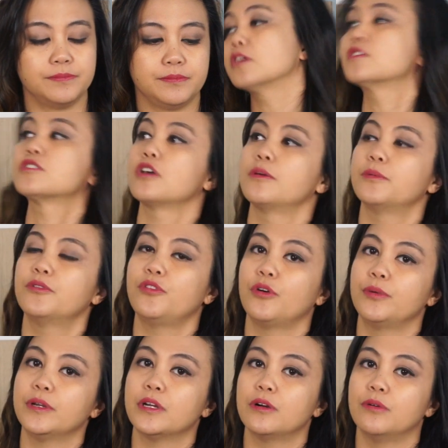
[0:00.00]
So before
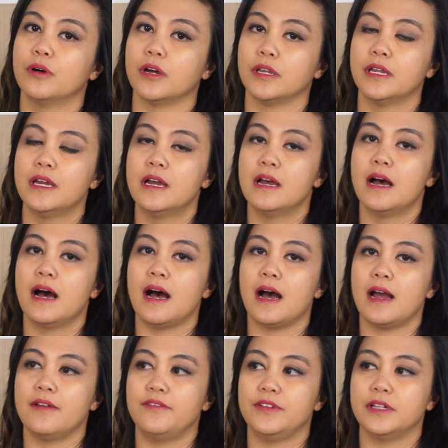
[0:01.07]
we go on,
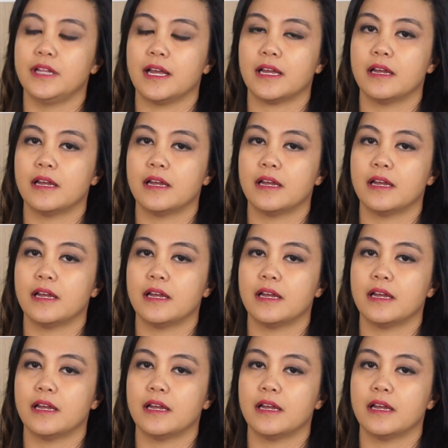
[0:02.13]
I feel like